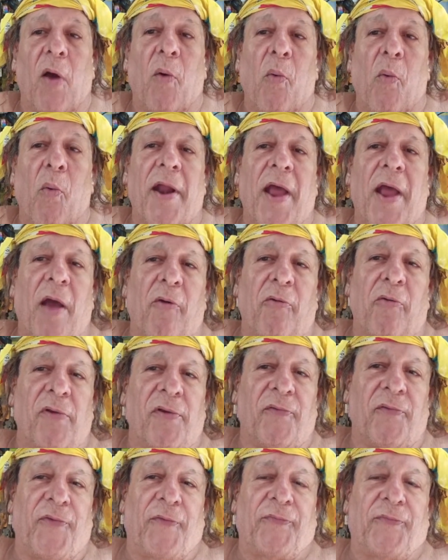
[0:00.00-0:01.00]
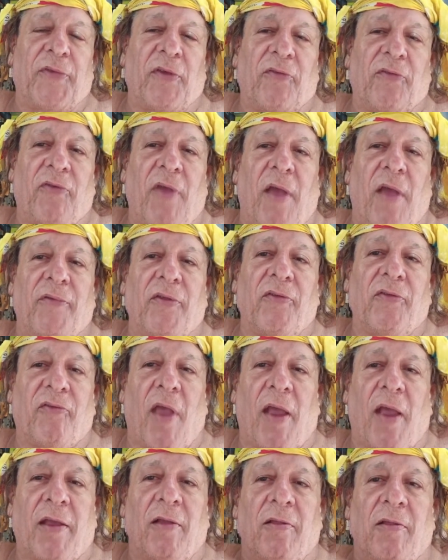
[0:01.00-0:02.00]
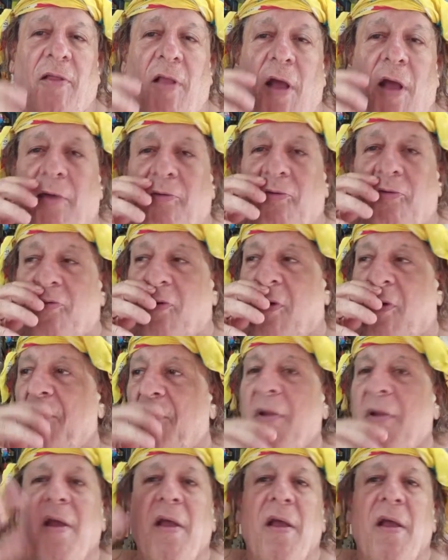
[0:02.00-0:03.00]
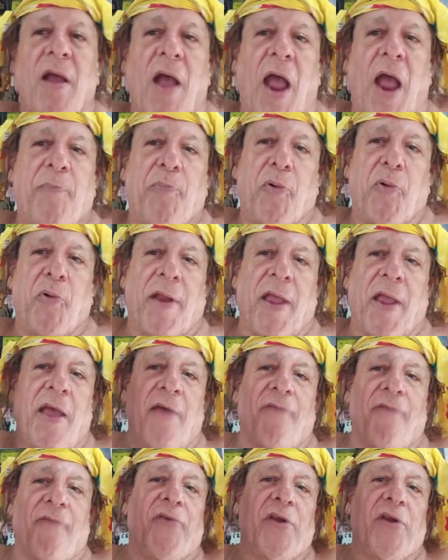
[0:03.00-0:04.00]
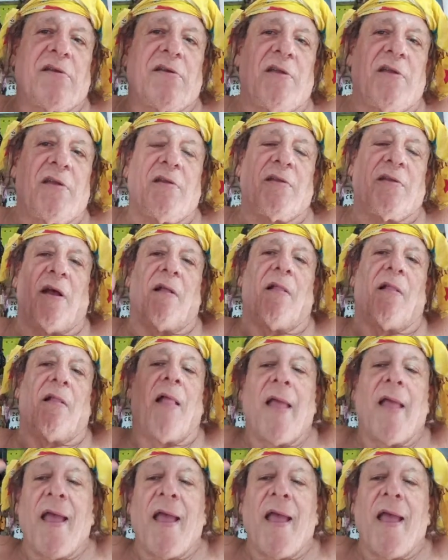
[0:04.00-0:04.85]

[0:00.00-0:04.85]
a 1 hour and 57-second live stream, I put every detail,